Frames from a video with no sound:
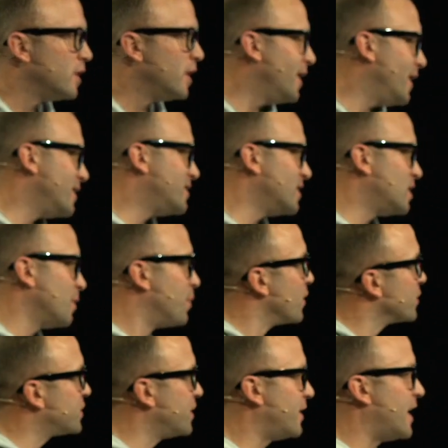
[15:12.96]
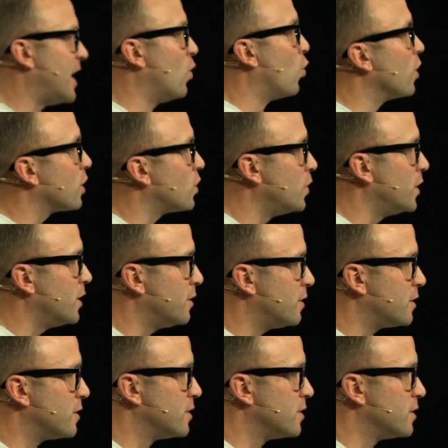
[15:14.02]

Is it the person that I work with?